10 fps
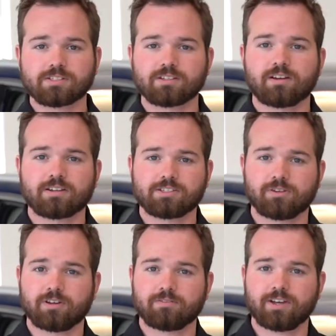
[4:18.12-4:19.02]
as long as you
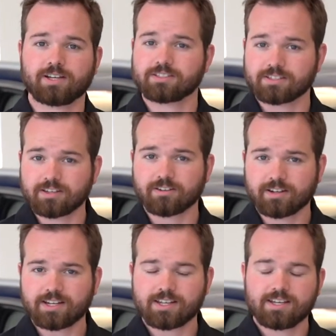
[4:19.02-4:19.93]
have access to
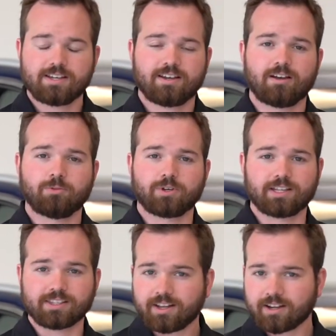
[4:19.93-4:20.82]
internet. You
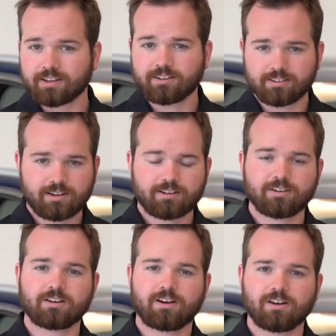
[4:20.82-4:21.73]
can lock and unlock
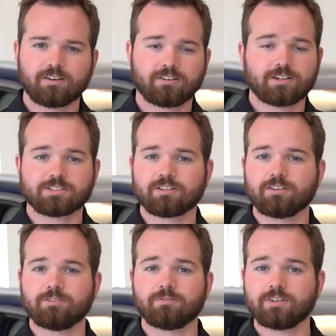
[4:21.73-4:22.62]
your car. It'll also
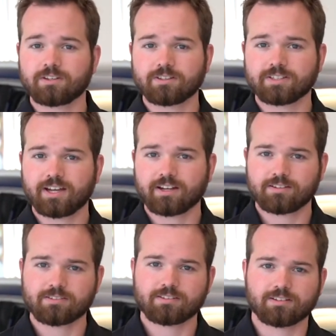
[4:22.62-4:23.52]
give you vehicle
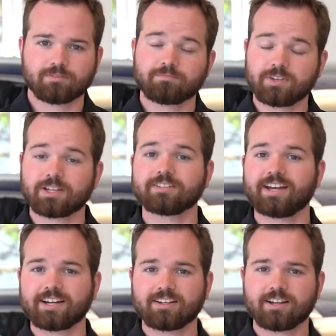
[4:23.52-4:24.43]

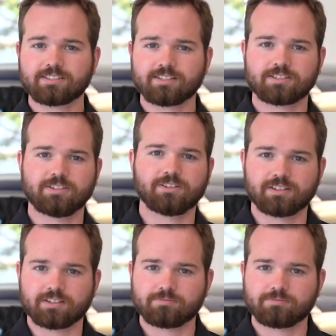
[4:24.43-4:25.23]
diagnostics, so you can